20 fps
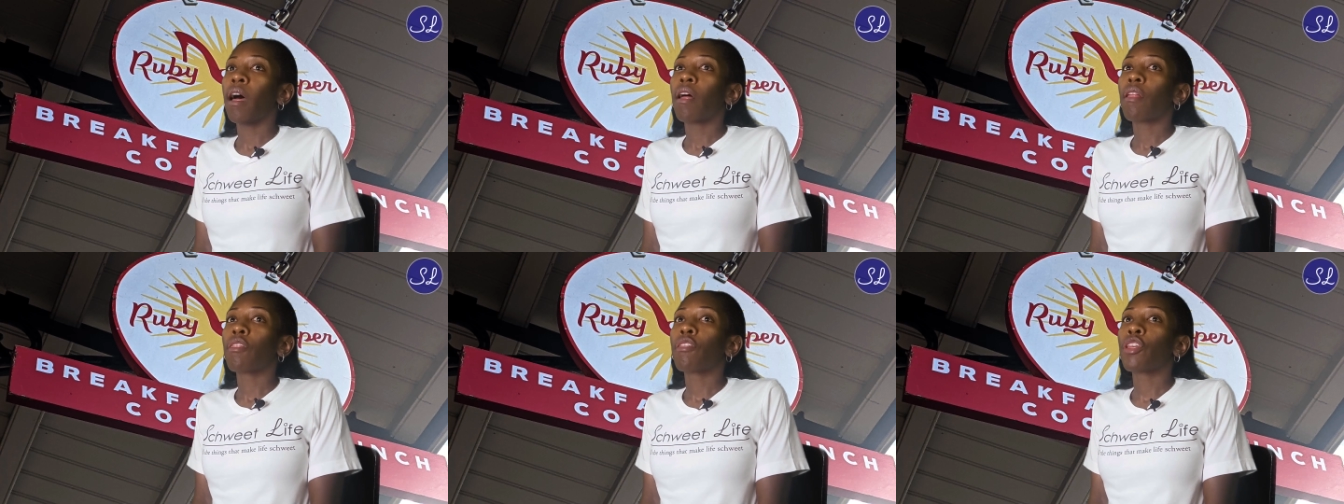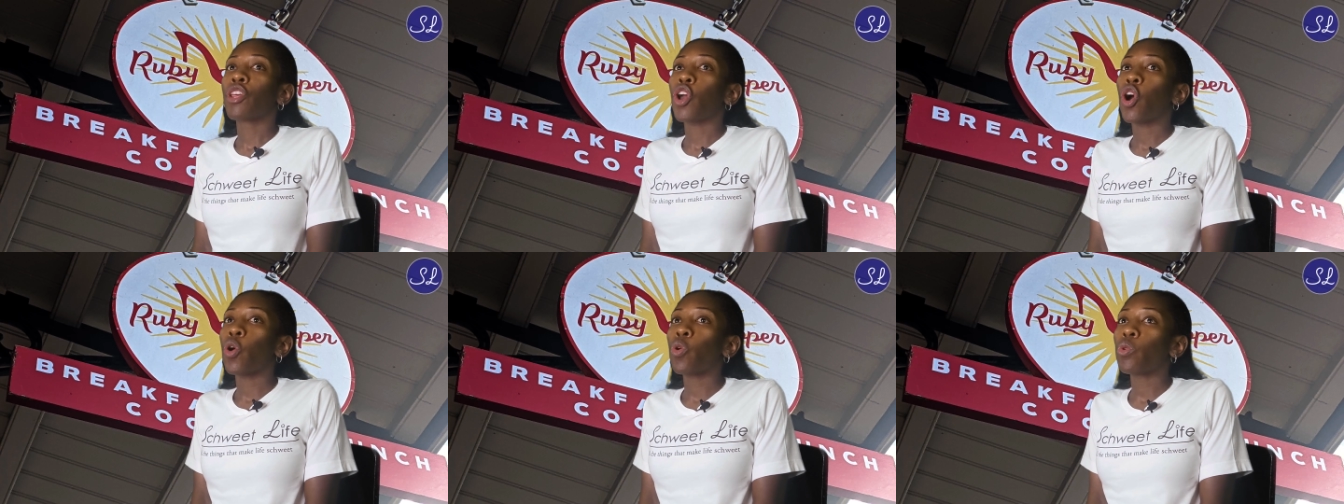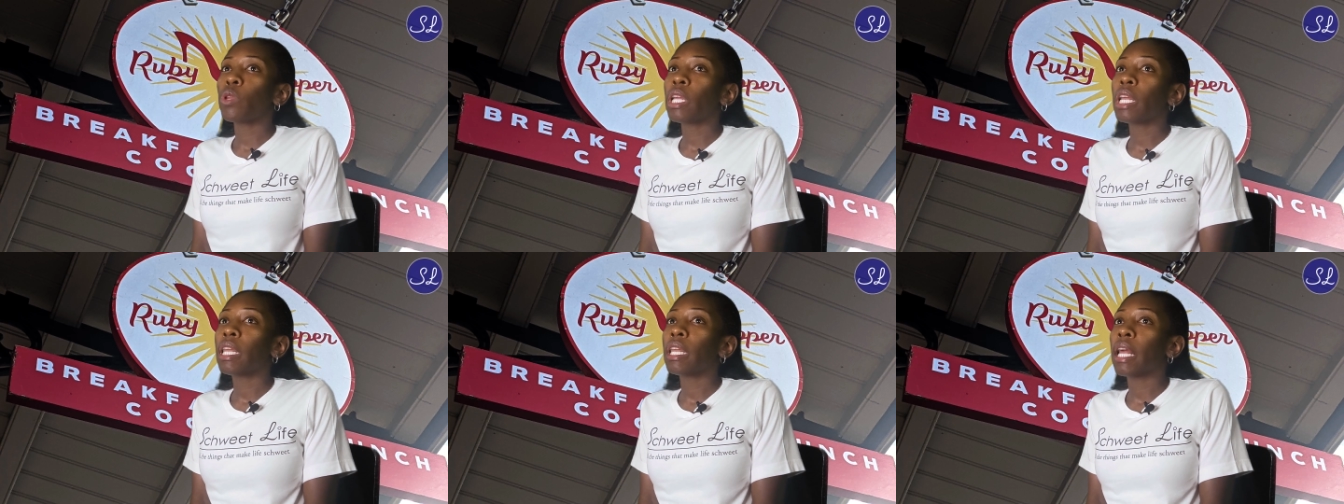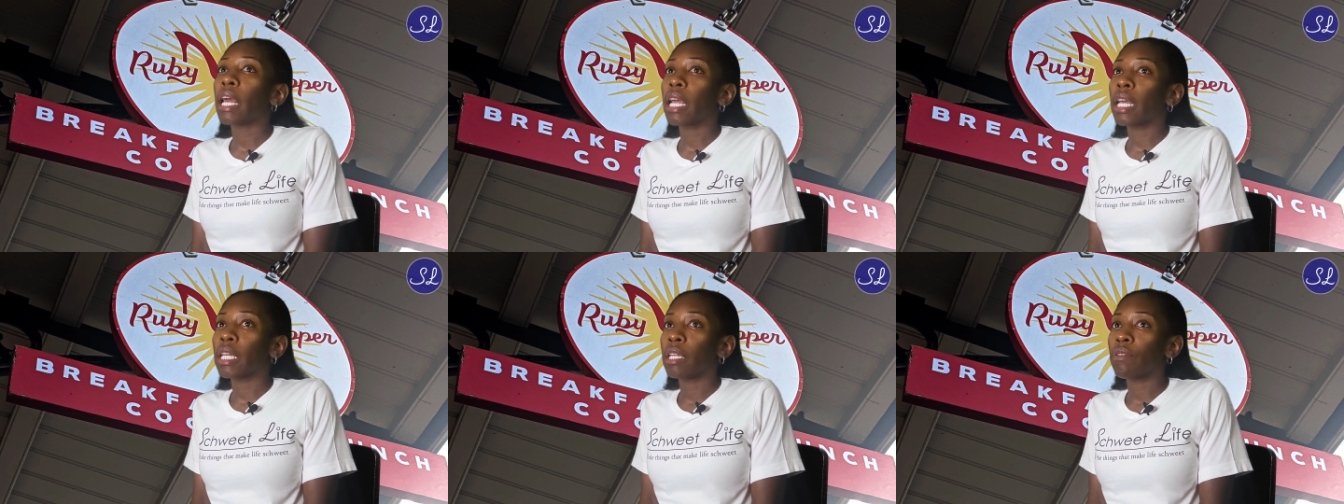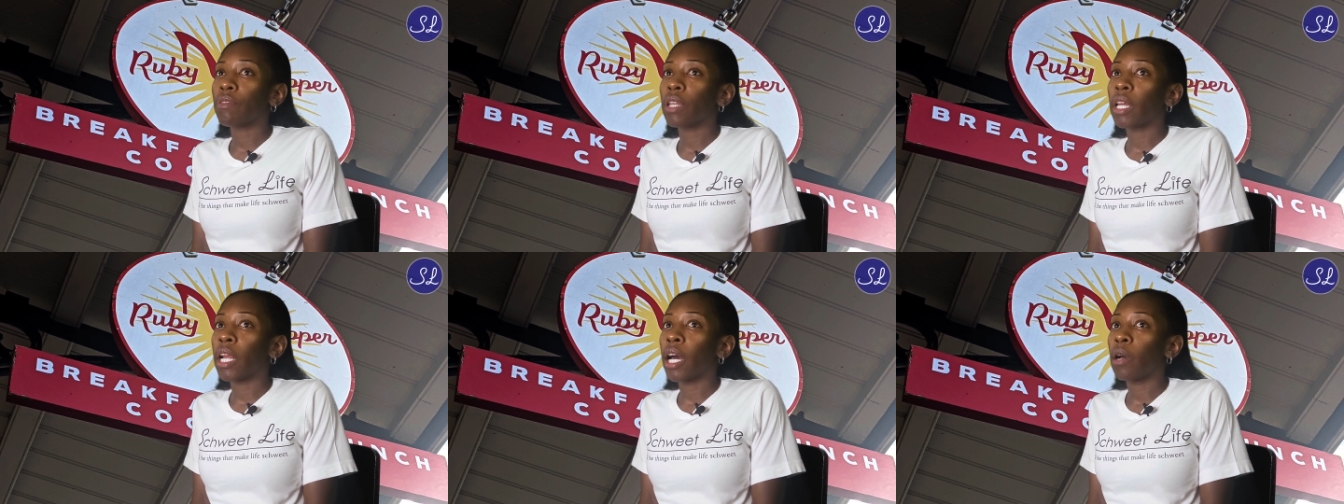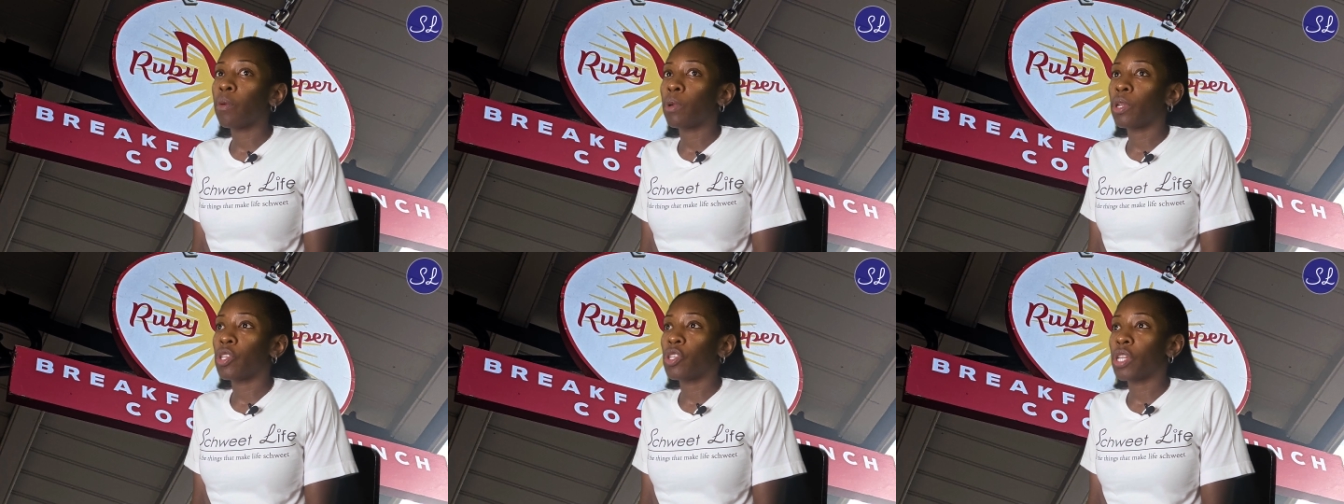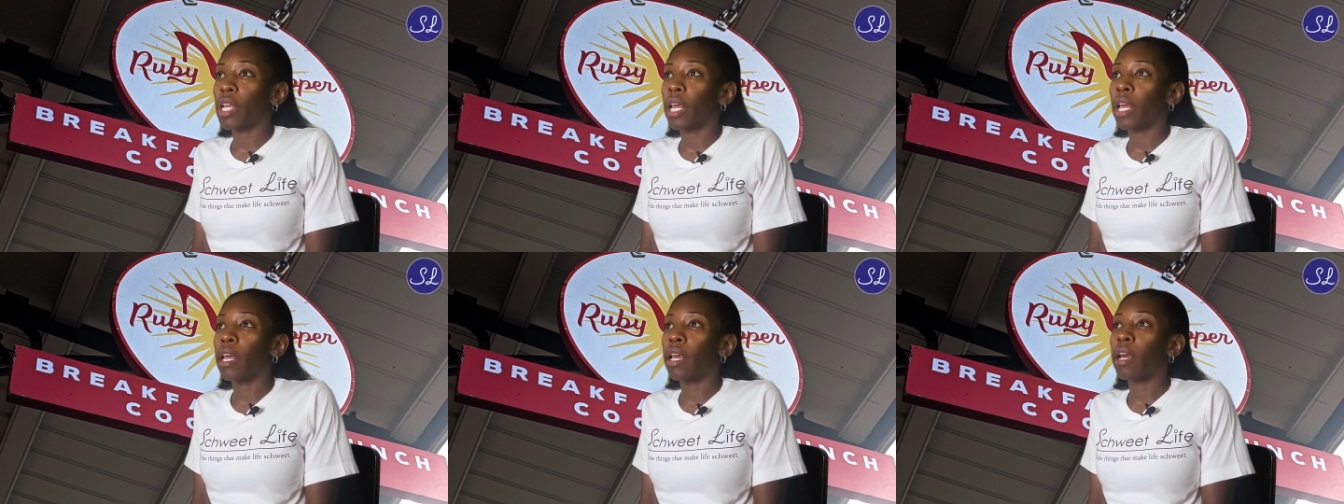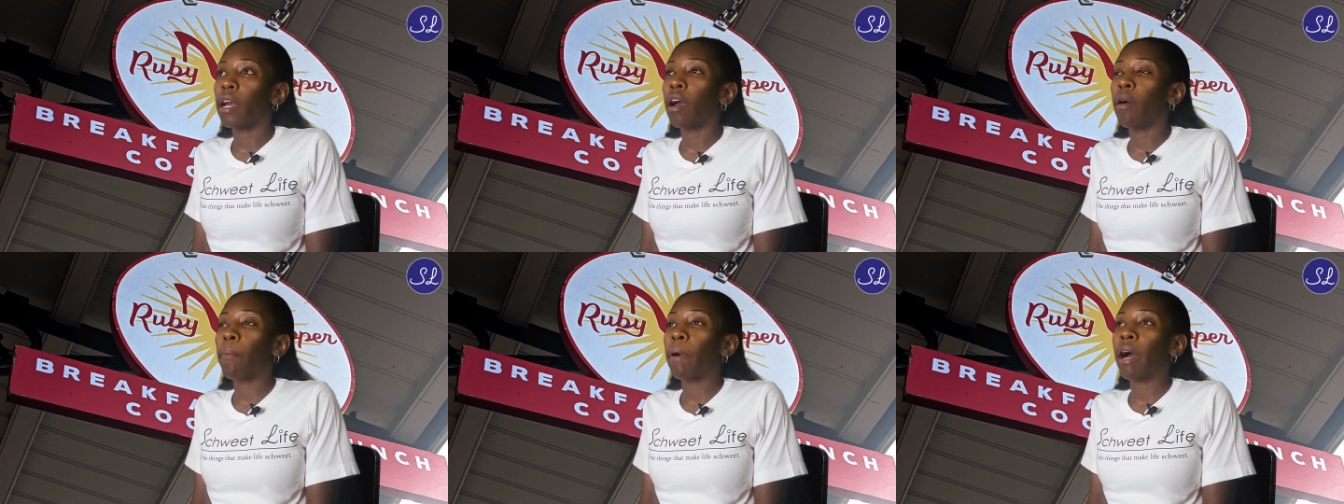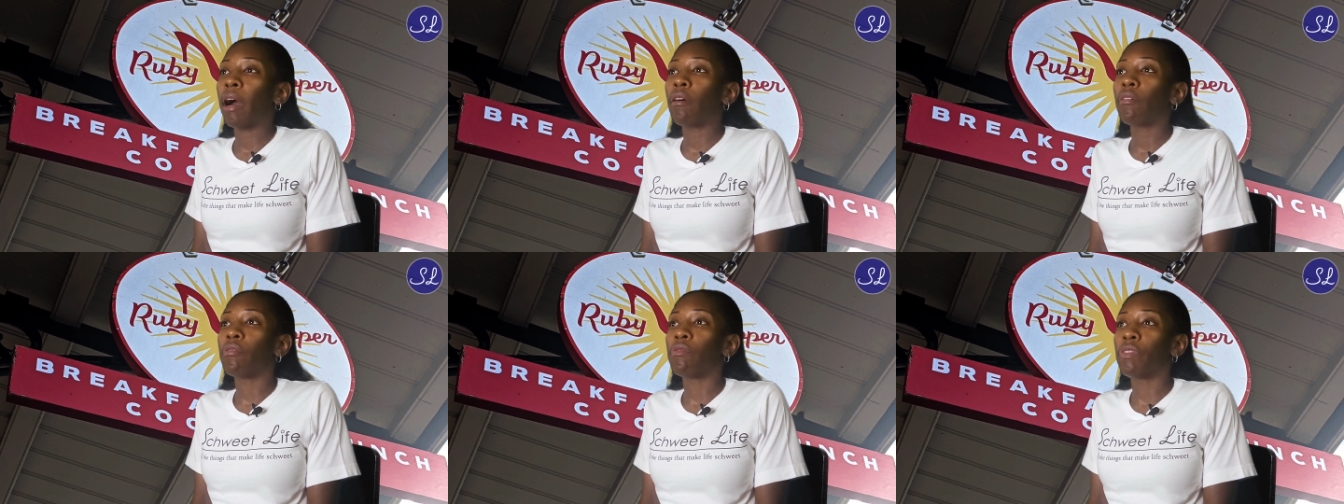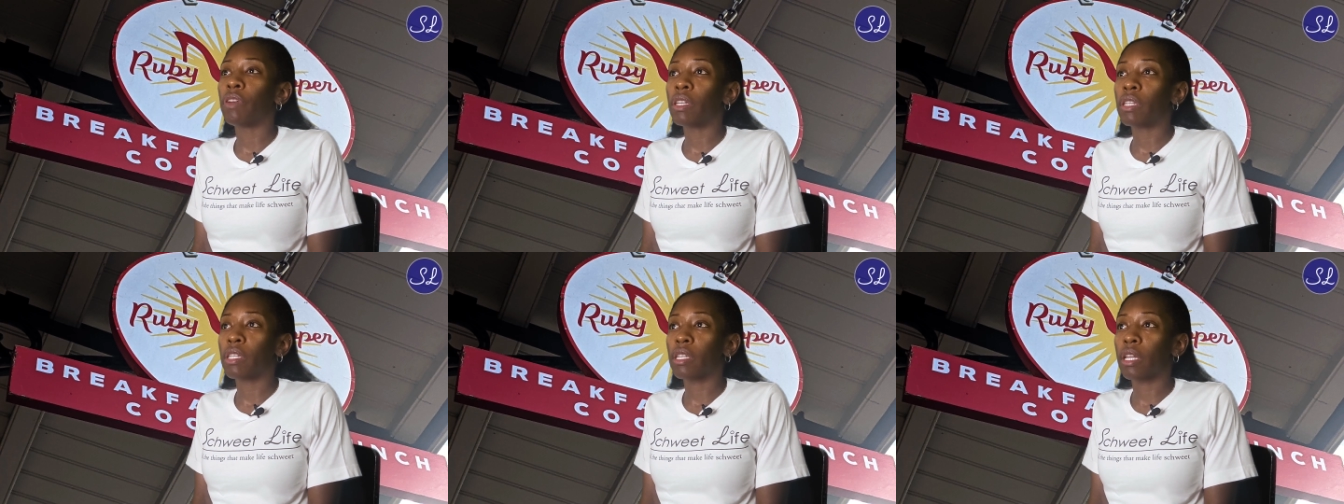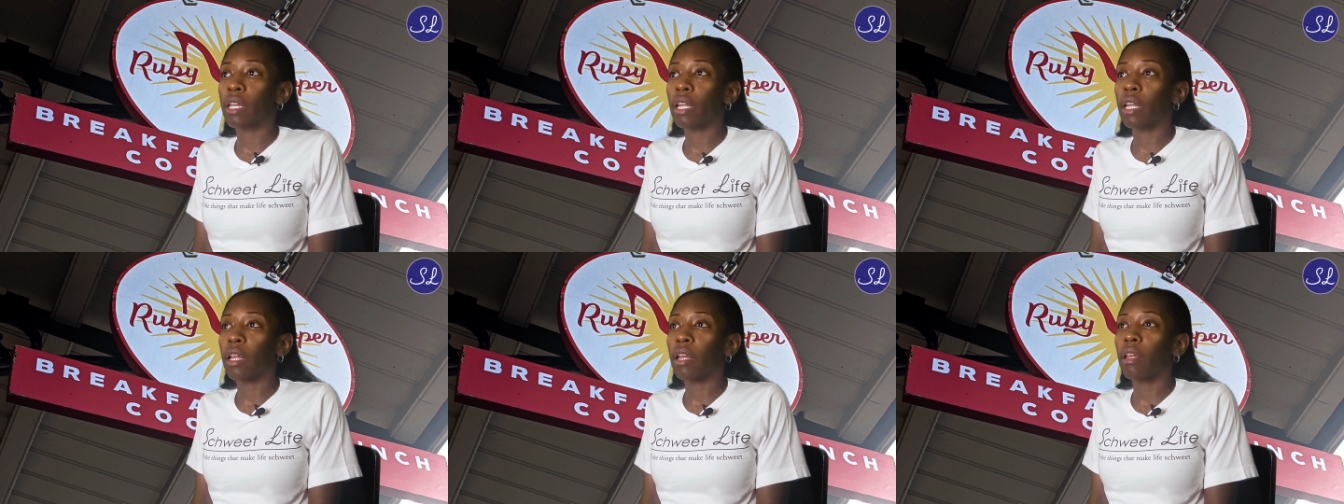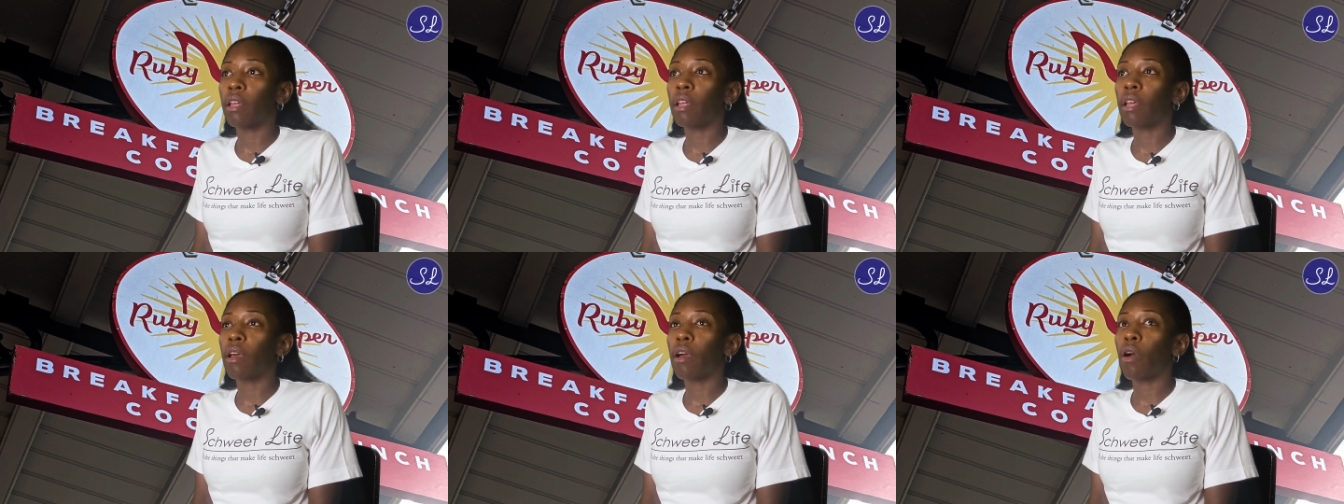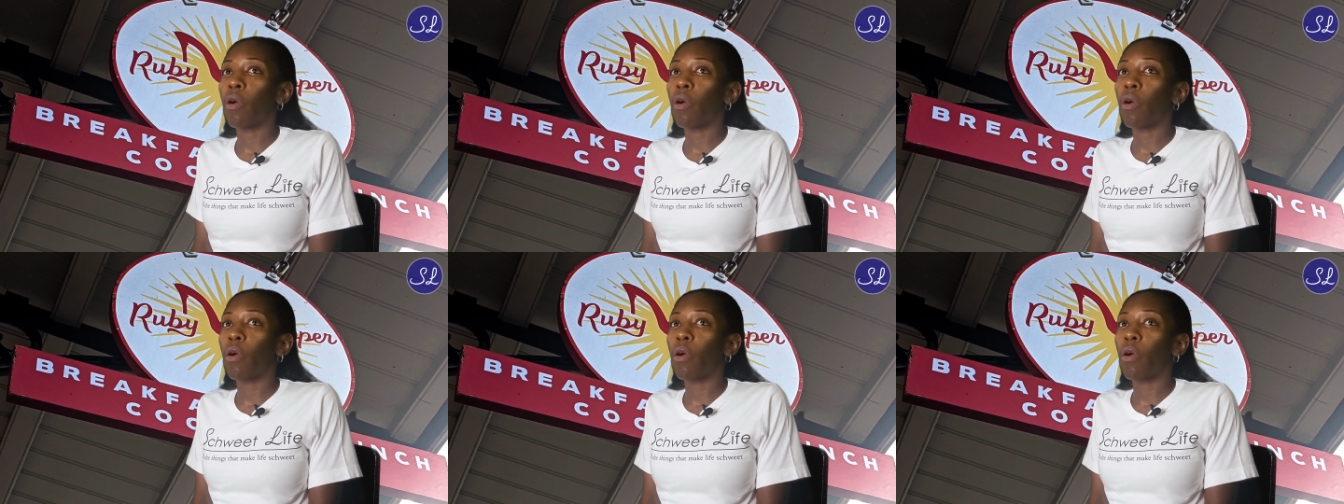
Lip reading: The only negative that I would say about visiting